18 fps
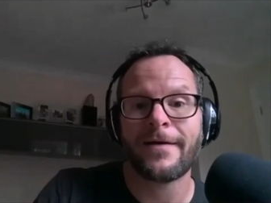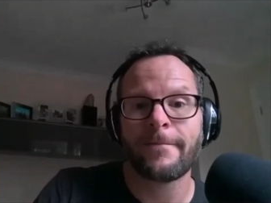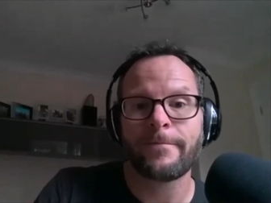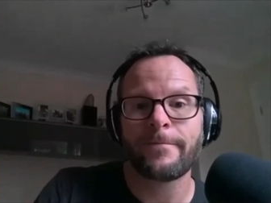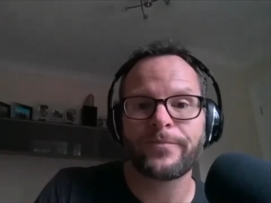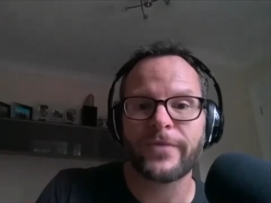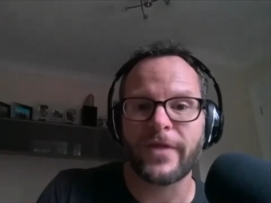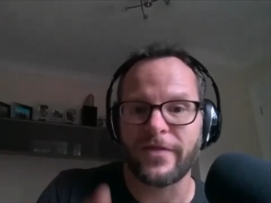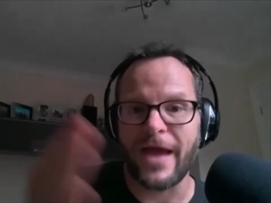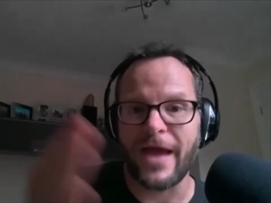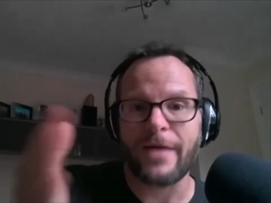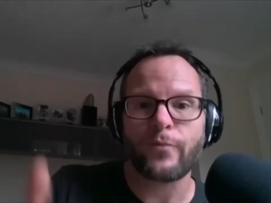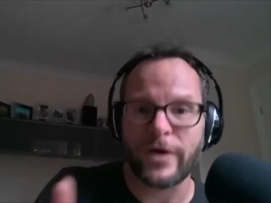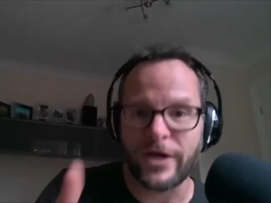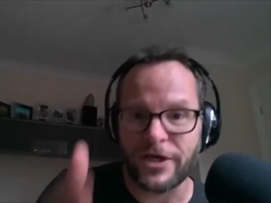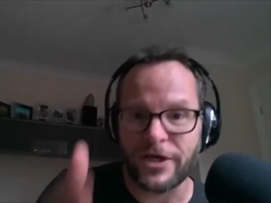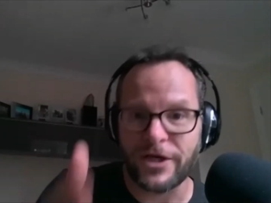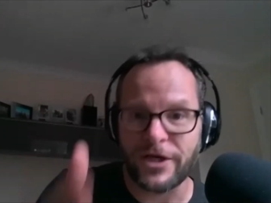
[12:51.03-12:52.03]
Then we
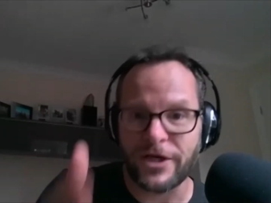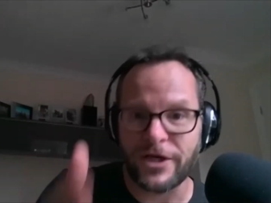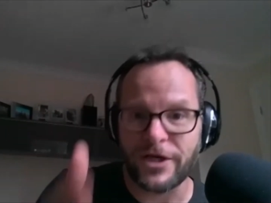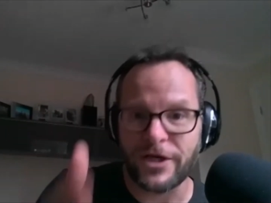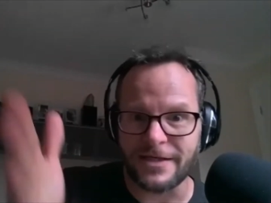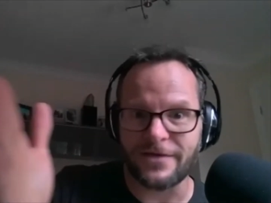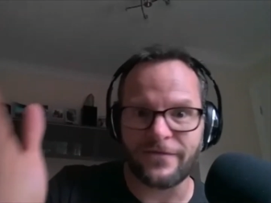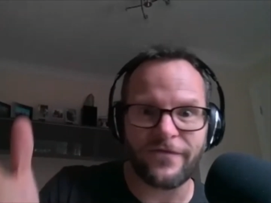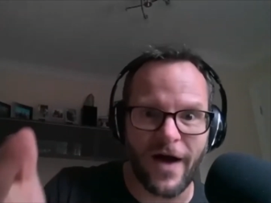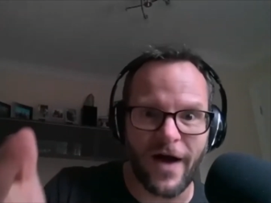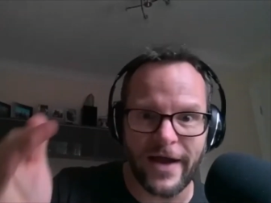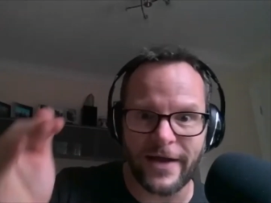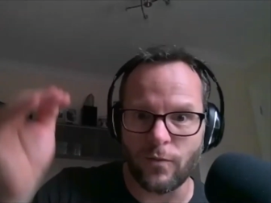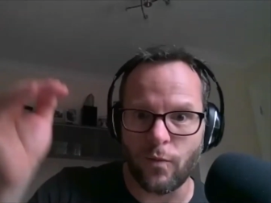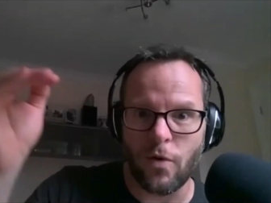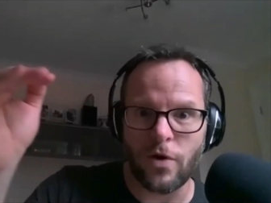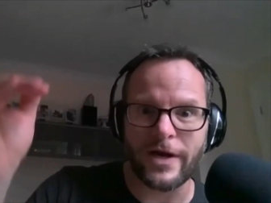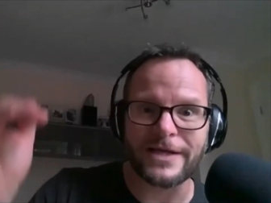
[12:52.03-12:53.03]
just need to define
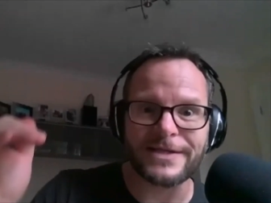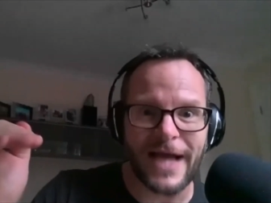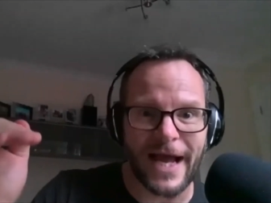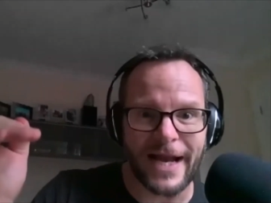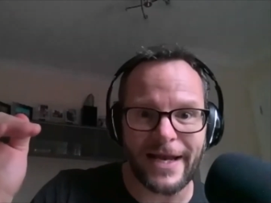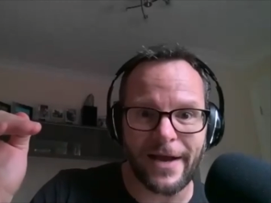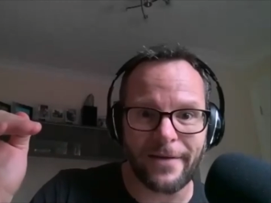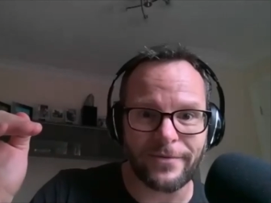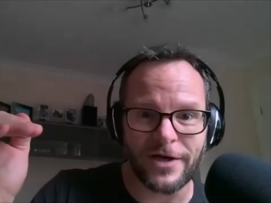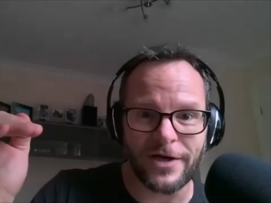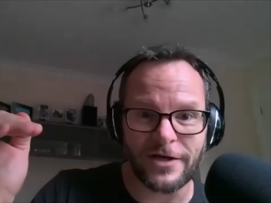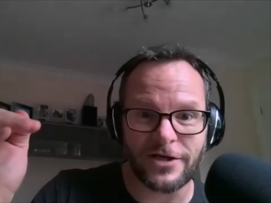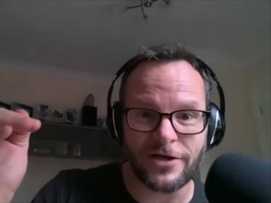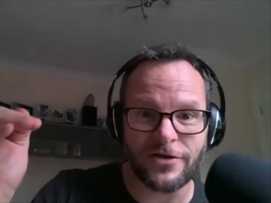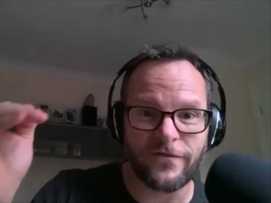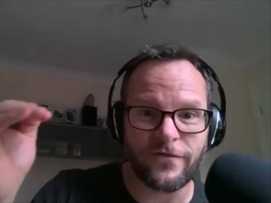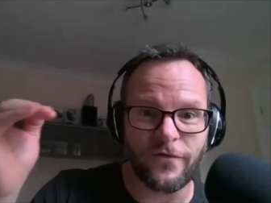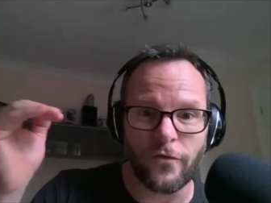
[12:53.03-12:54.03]
what exactly I'm going to
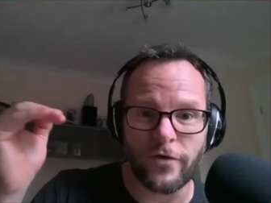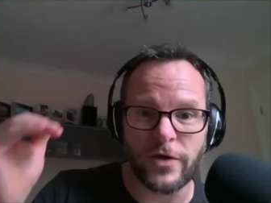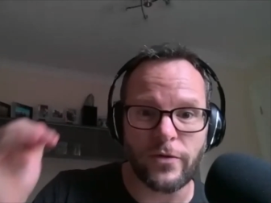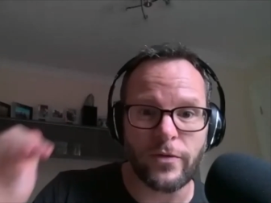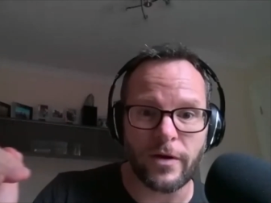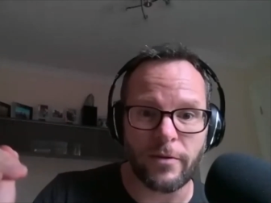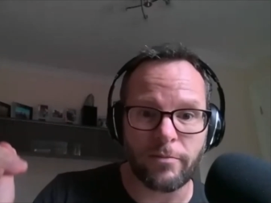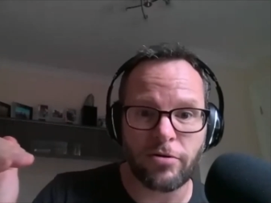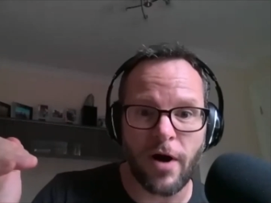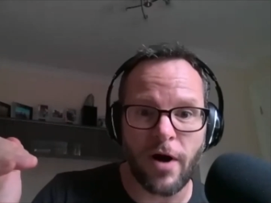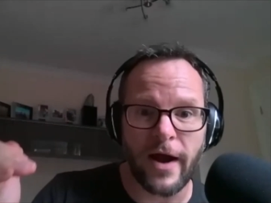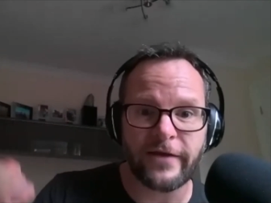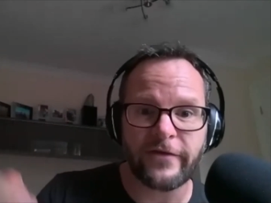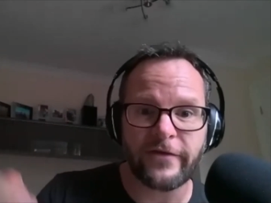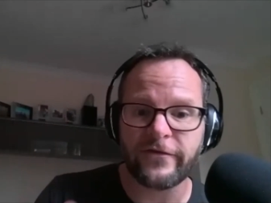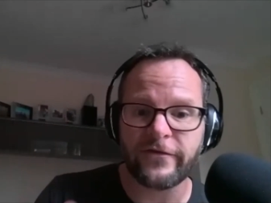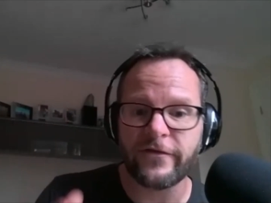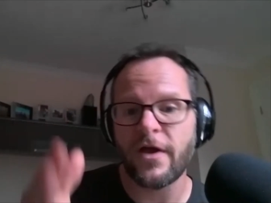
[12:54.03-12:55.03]
do for you and a
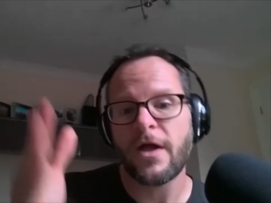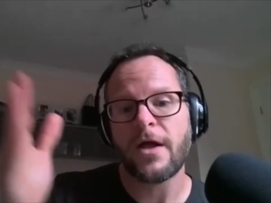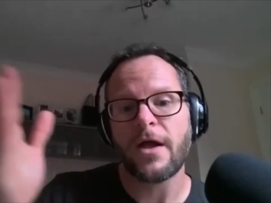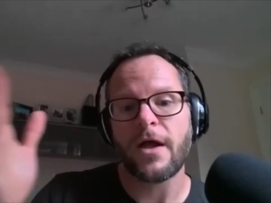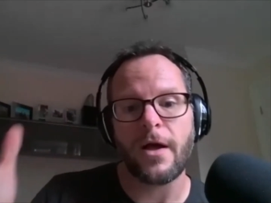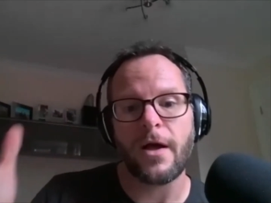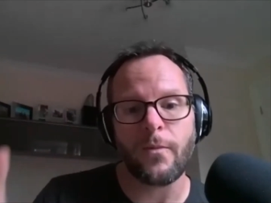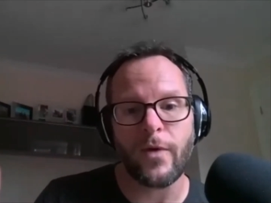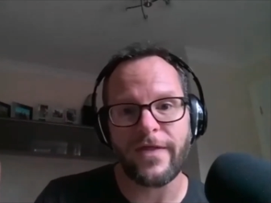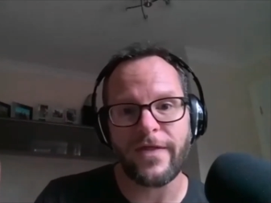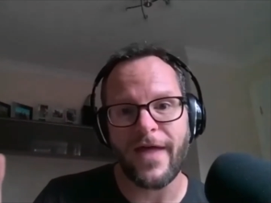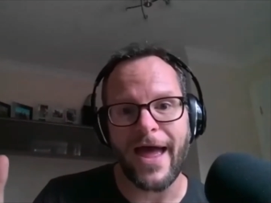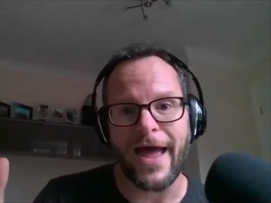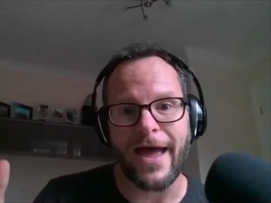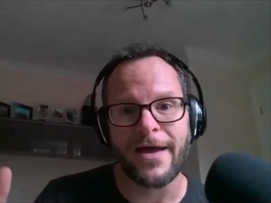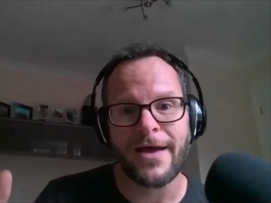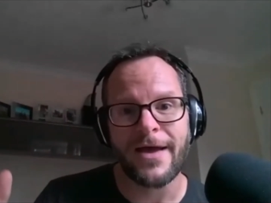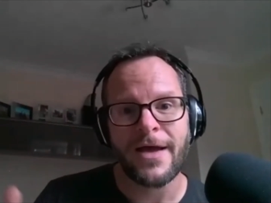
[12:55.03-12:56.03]
price, and we're there.